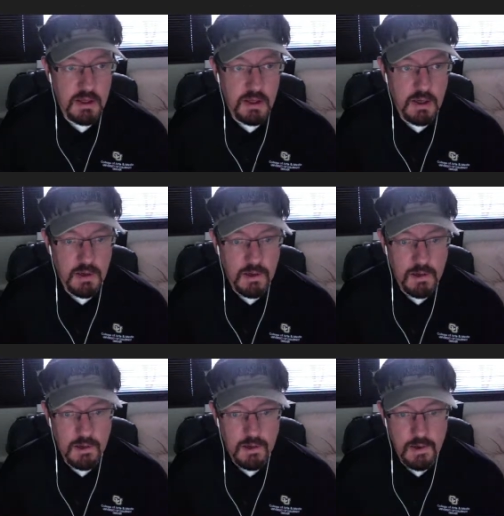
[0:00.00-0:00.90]

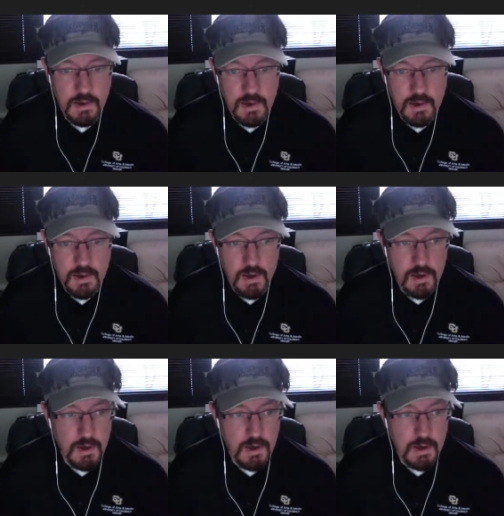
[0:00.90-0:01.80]

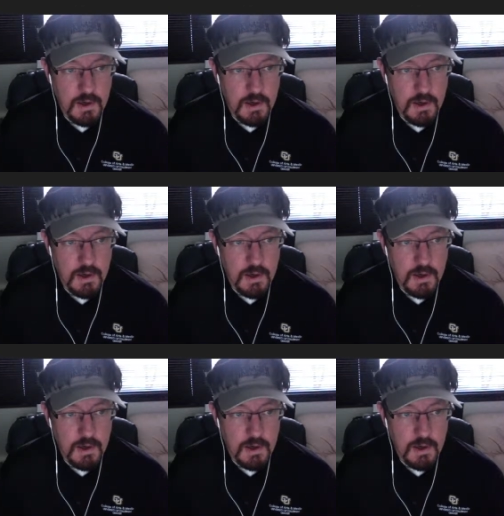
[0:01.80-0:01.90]
(silence)